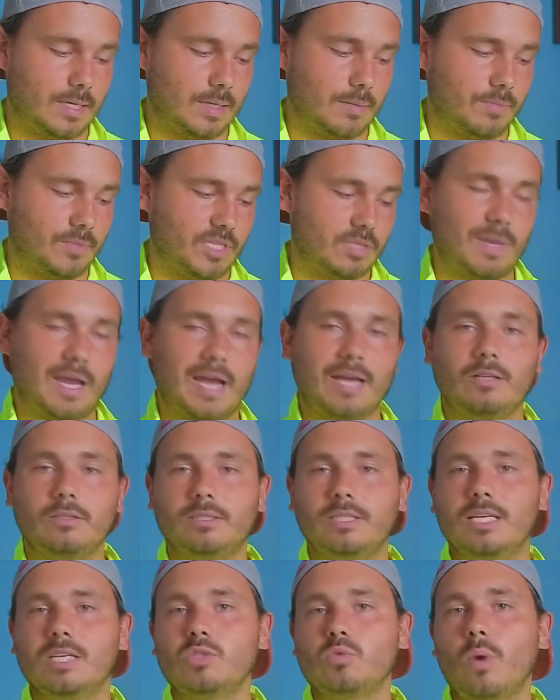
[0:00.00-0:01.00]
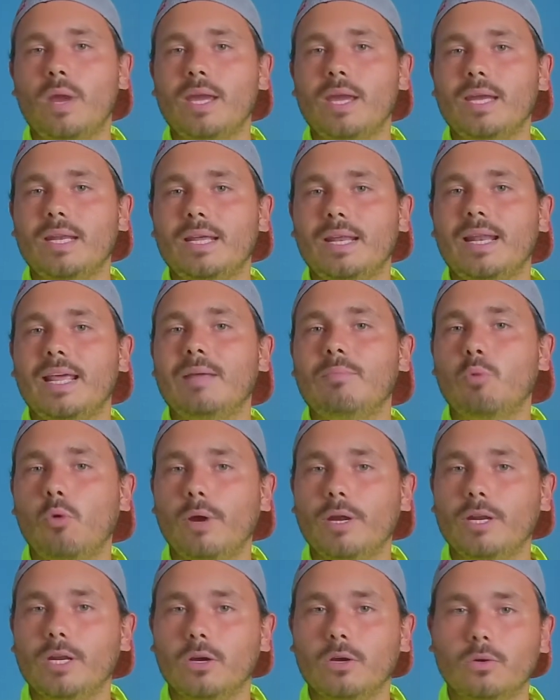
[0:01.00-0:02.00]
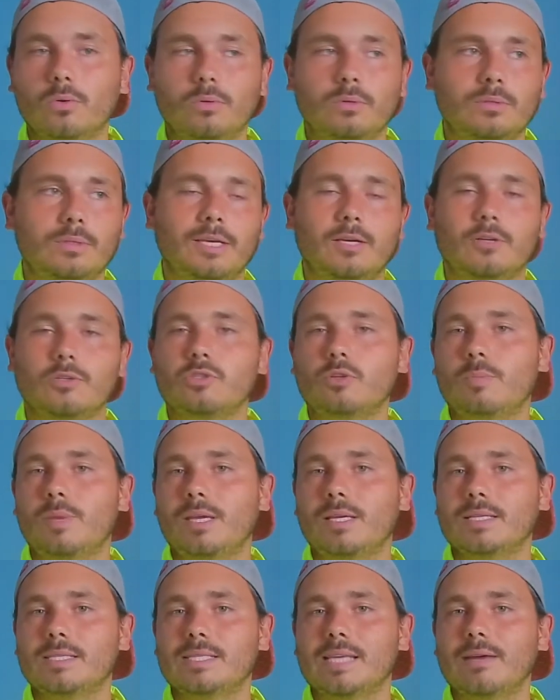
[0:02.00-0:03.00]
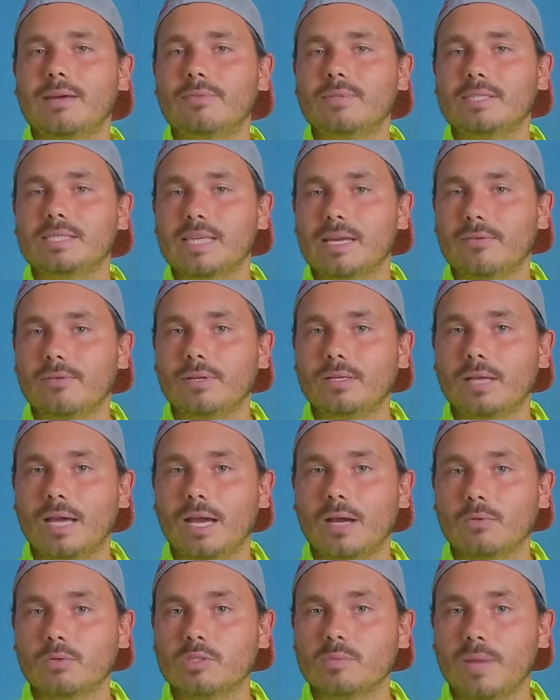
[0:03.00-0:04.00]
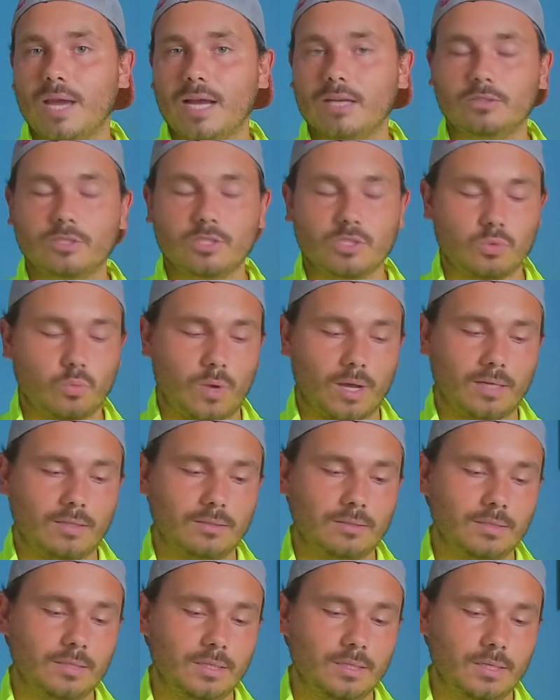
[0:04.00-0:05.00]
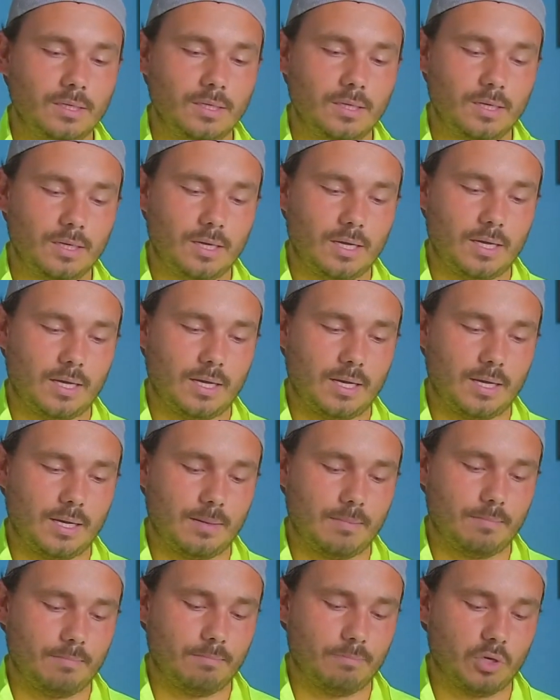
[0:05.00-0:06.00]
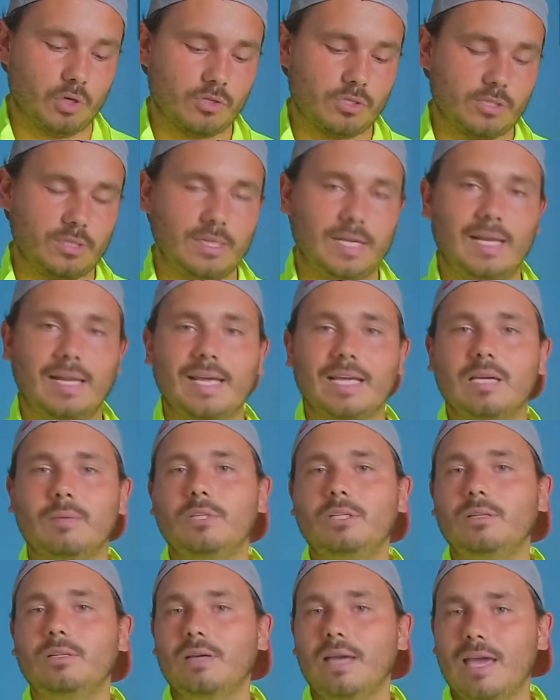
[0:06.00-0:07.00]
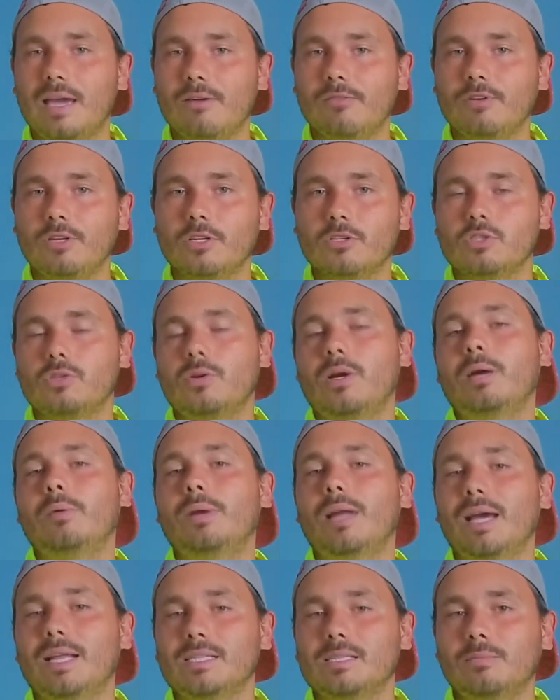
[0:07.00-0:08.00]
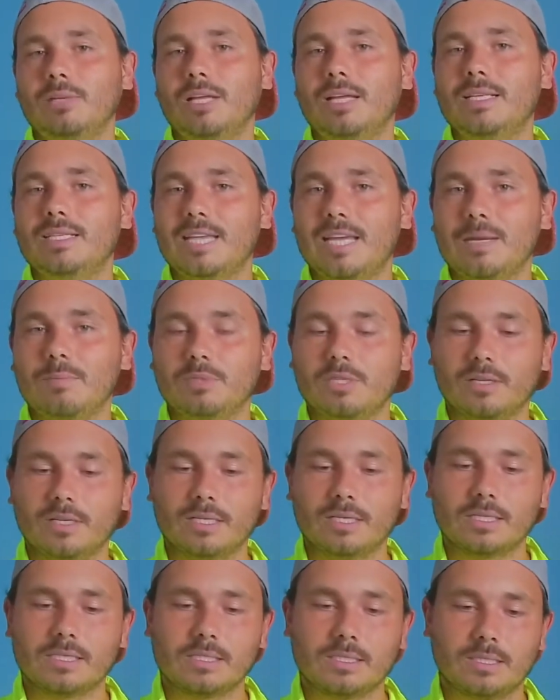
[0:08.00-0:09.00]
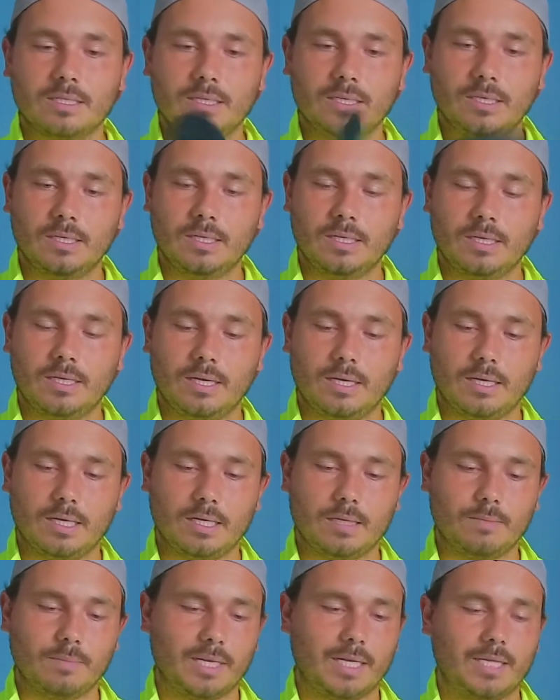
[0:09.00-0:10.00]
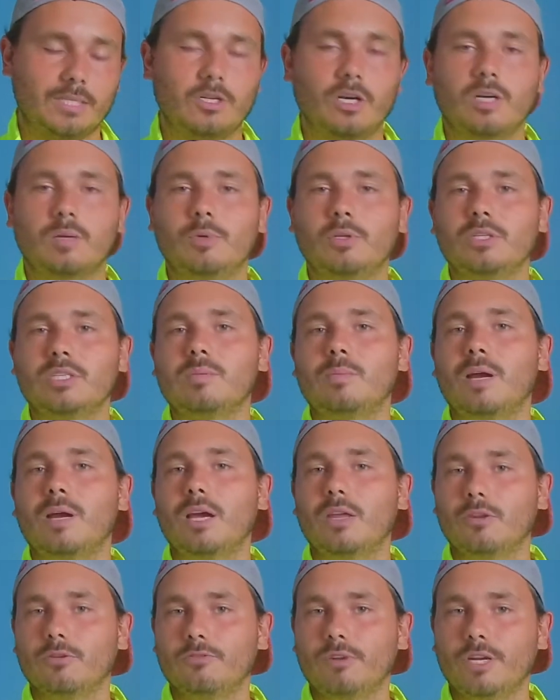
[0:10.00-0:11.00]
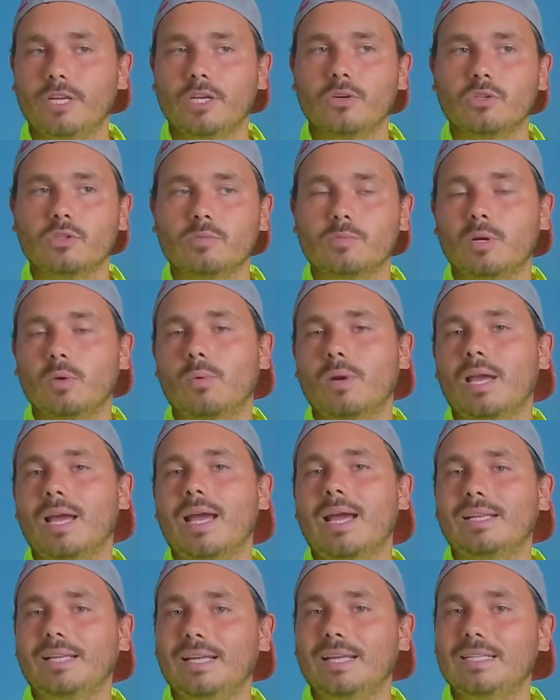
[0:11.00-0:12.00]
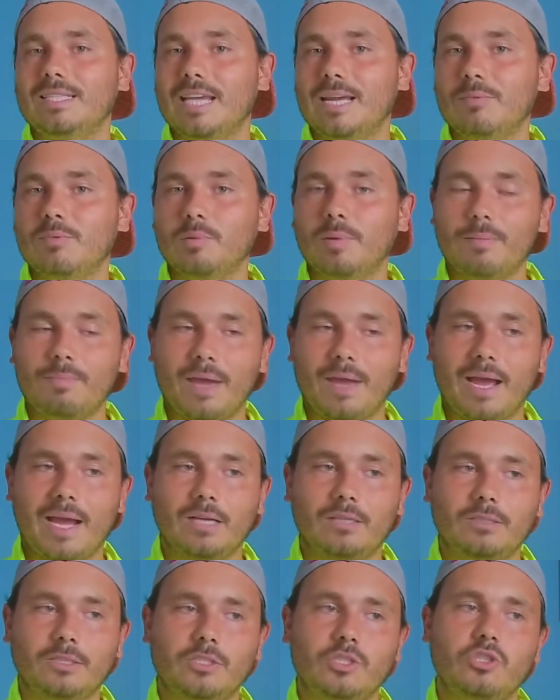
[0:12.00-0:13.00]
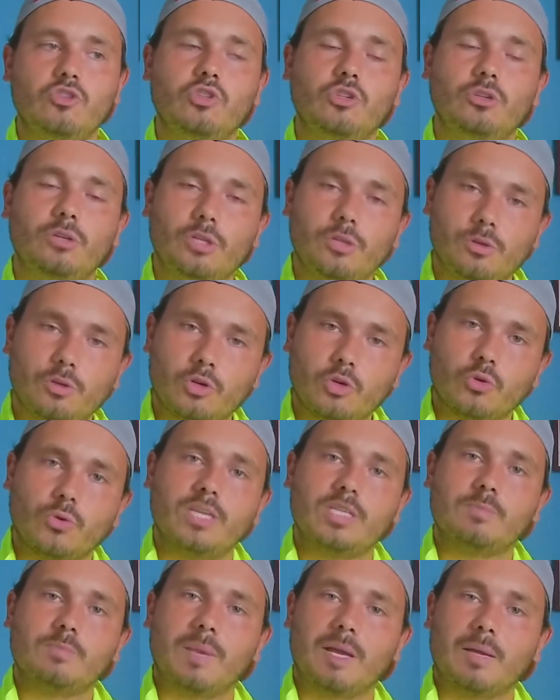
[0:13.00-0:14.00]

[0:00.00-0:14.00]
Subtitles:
This paddle does weigh in at 8.0. They also make a 7.7 ounce paddle as well. Personally, I like them a little heavier, so I would add some lead tape to this. And I talk about this in my other videos, but when I add lead tape to my paddle, it's usually to increase my